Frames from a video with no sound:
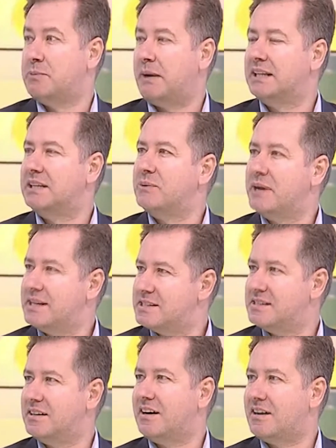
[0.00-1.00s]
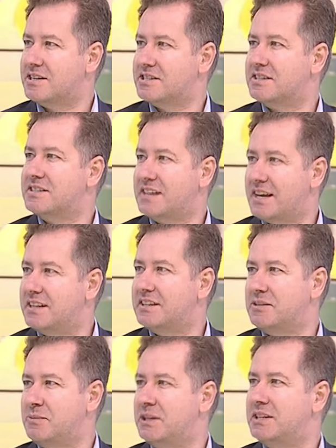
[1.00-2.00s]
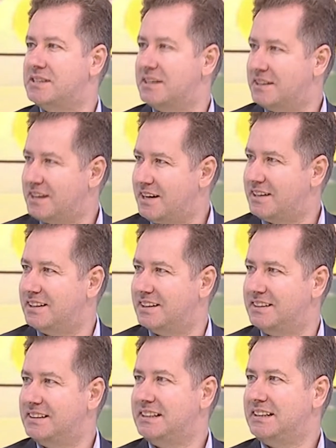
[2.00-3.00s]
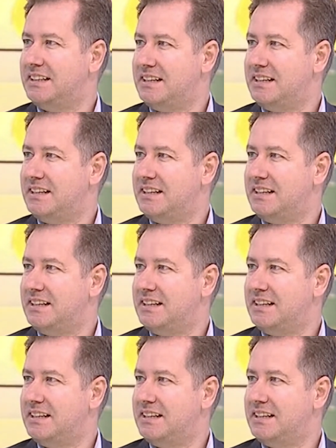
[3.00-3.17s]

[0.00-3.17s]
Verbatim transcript: by the way, is the largest gated community in Ghana. Mm.